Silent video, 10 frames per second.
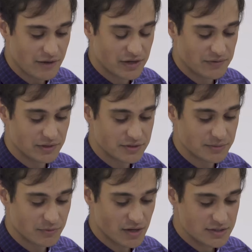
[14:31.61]
I've given it
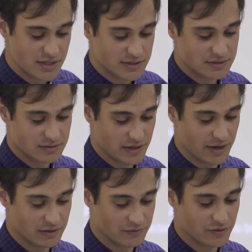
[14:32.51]
some context,
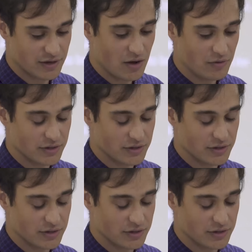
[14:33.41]
and for now